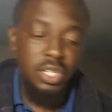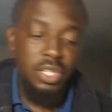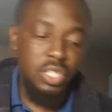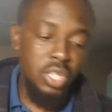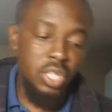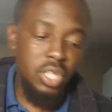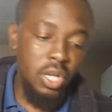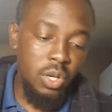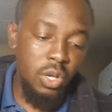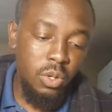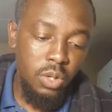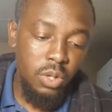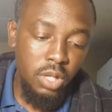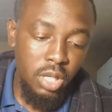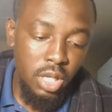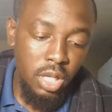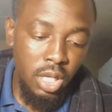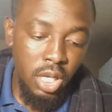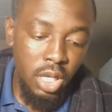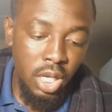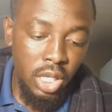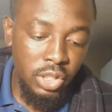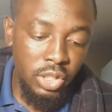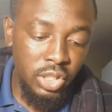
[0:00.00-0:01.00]
So,
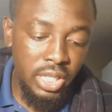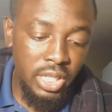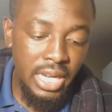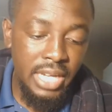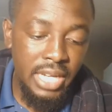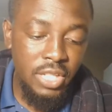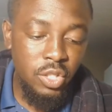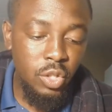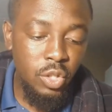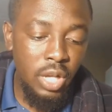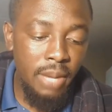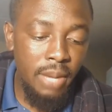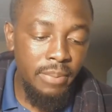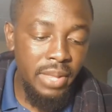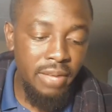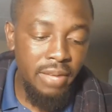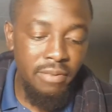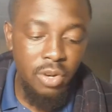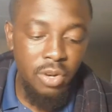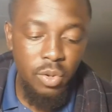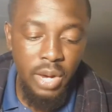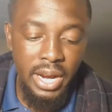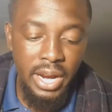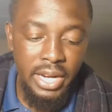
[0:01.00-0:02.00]
as you guys know, I'm
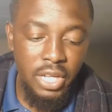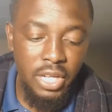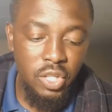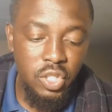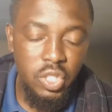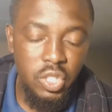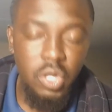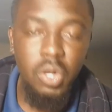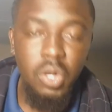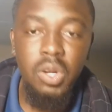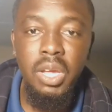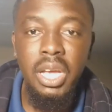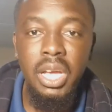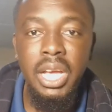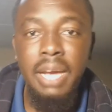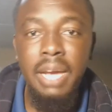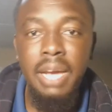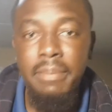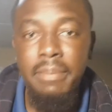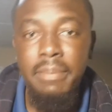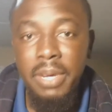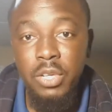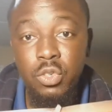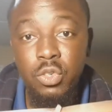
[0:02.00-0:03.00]
never riding solo. I
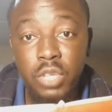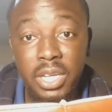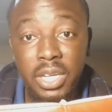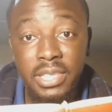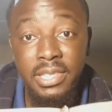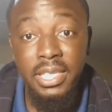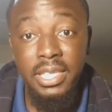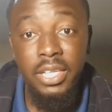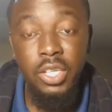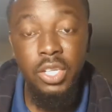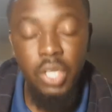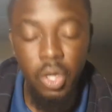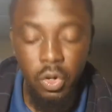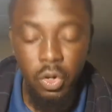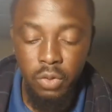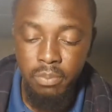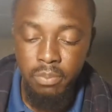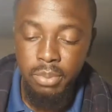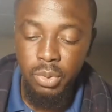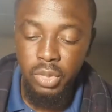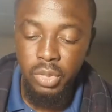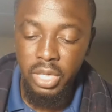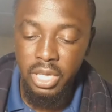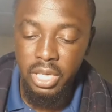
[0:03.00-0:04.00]
got my trusted
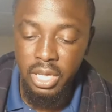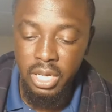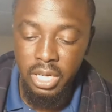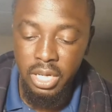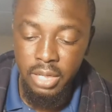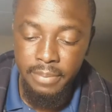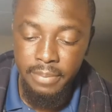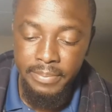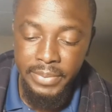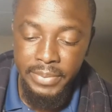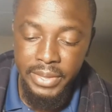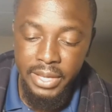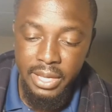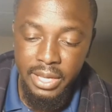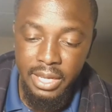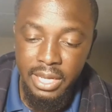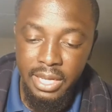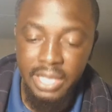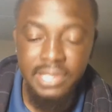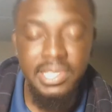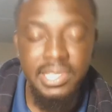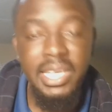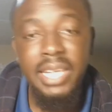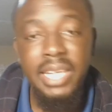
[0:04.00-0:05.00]
notebook here.
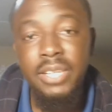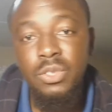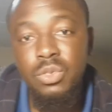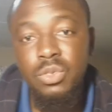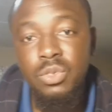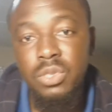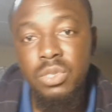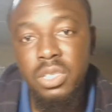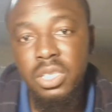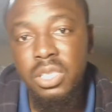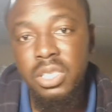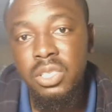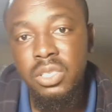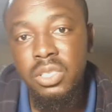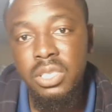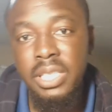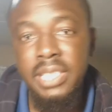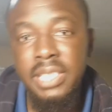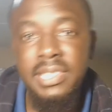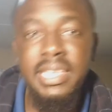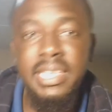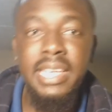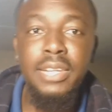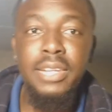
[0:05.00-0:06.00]
Let's get into
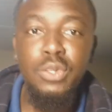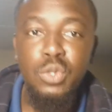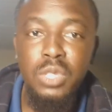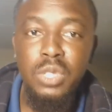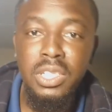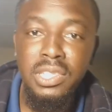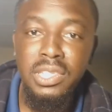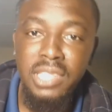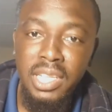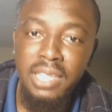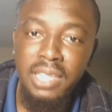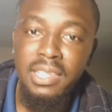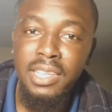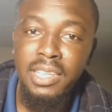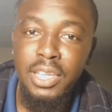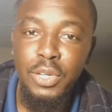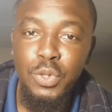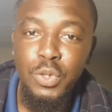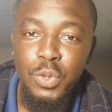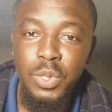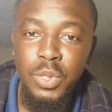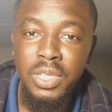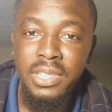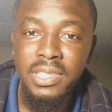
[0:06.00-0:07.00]
the Santa
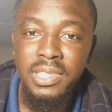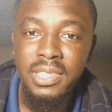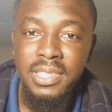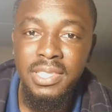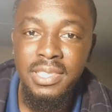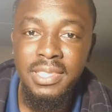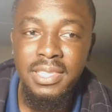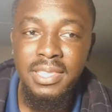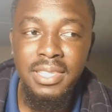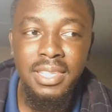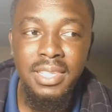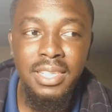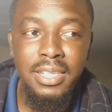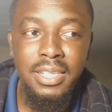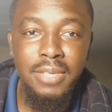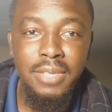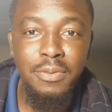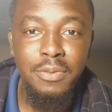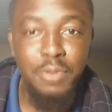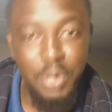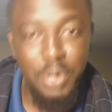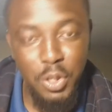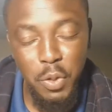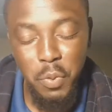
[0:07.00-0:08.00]
Gertrudis's
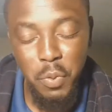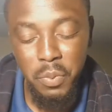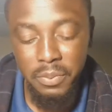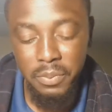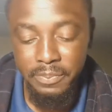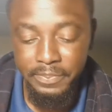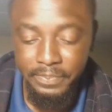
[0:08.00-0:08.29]
video.